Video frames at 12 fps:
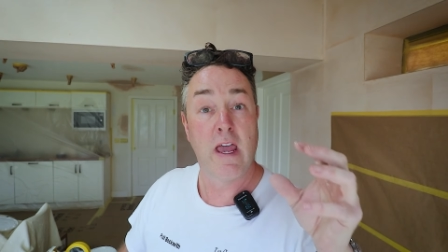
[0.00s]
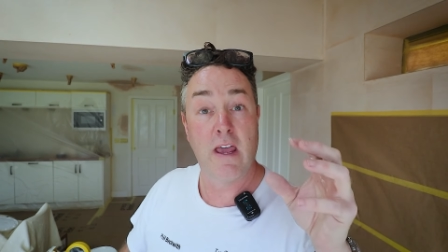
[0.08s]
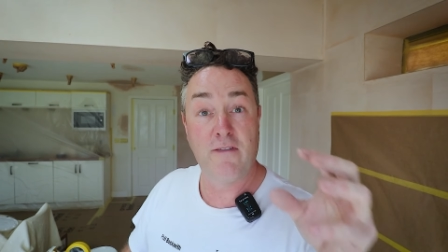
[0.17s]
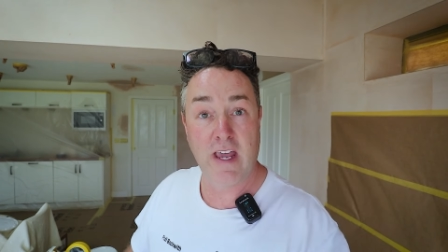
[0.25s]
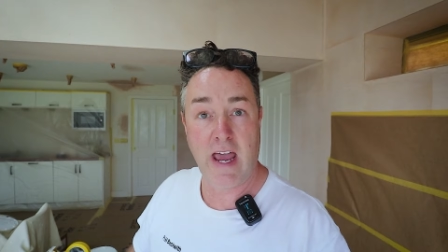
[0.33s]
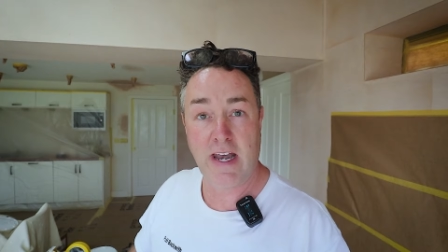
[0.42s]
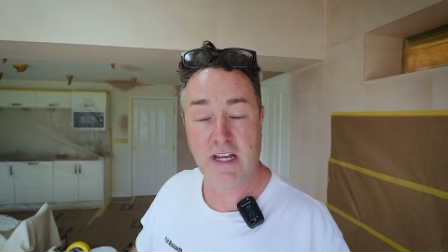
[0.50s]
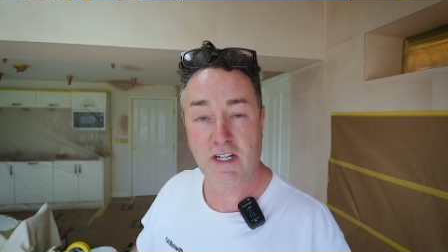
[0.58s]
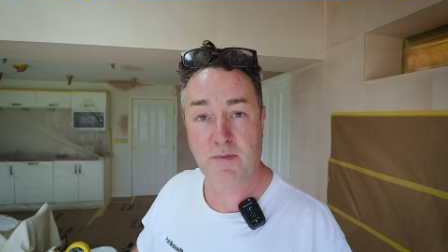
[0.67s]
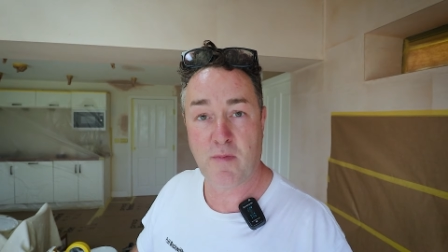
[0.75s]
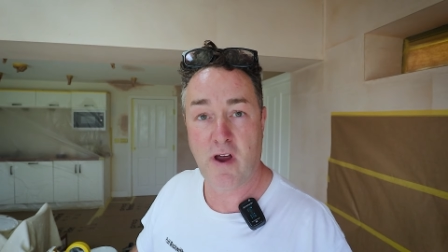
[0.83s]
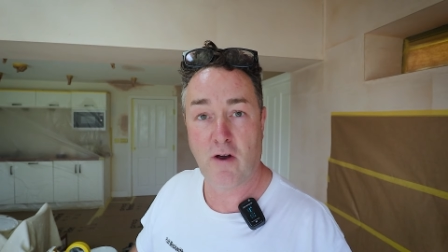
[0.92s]
If you get any
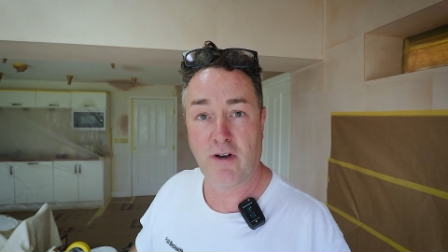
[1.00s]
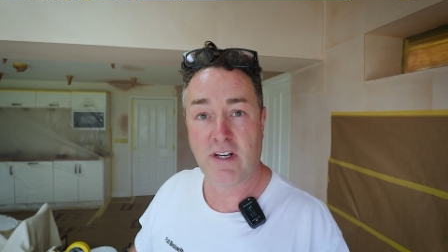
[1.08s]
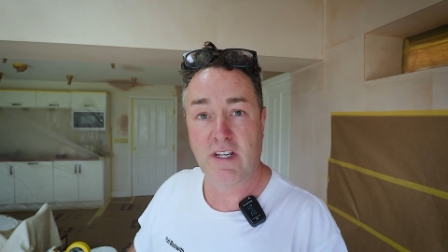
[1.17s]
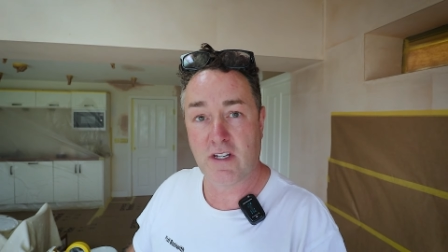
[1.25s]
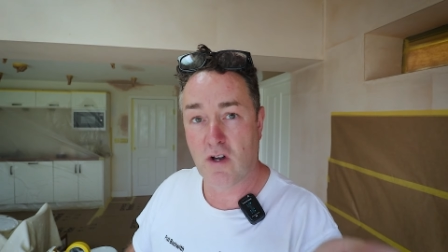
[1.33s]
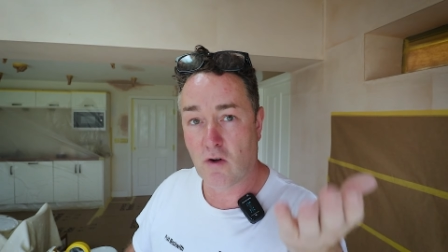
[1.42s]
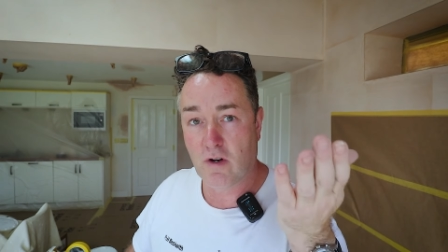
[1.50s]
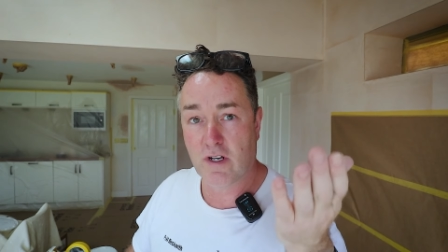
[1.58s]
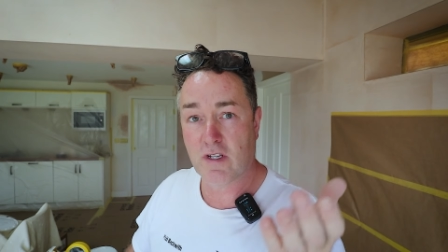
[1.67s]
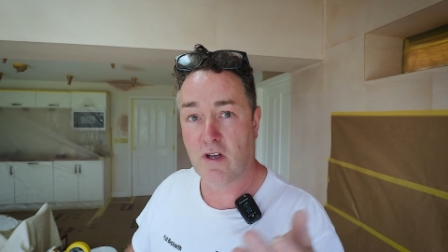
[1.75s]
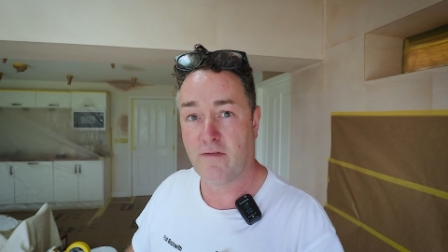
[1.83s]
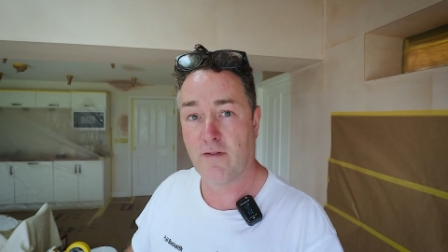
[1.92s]
spray on it, it's not
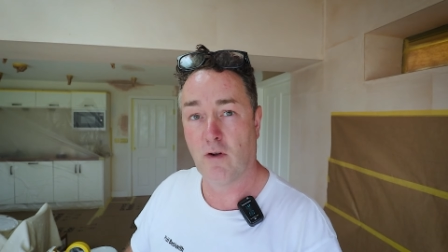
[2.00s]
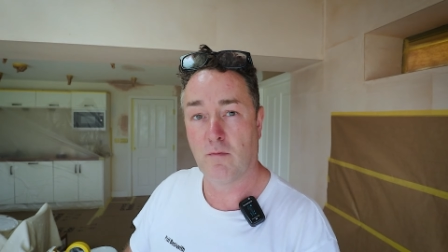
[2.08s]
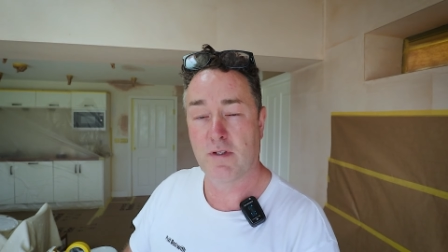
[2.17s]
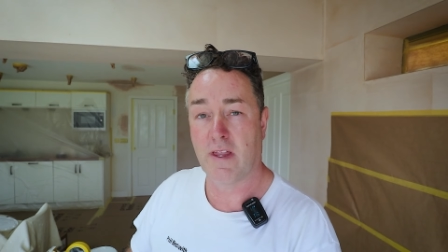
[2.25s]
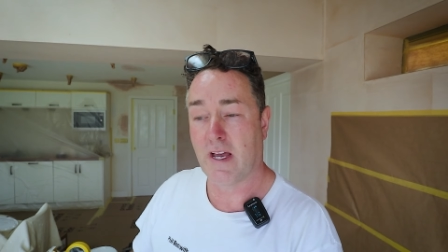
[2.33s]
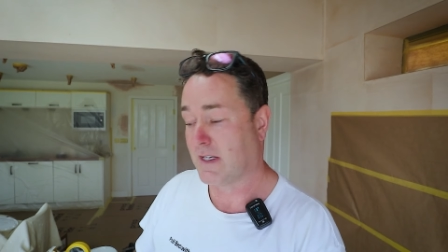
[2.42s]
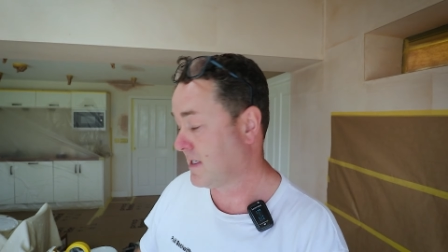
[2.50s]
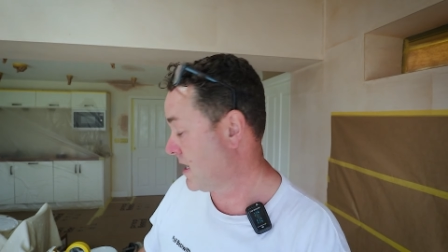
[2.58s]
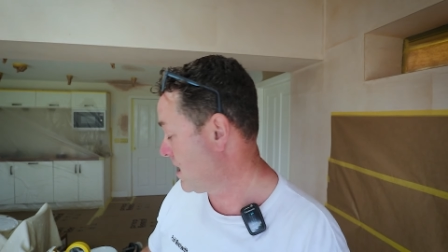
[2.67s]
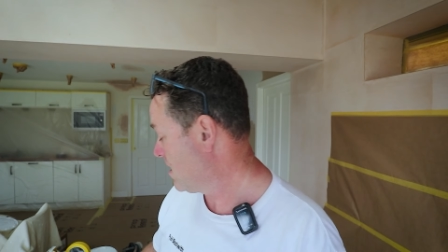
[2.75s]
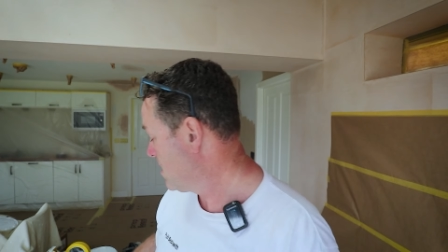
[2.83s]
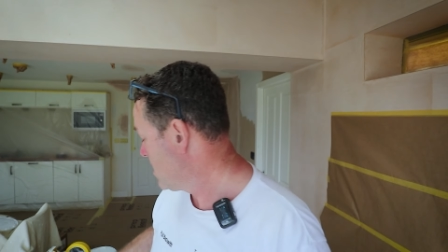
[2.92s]
gonna soften up, so that's that.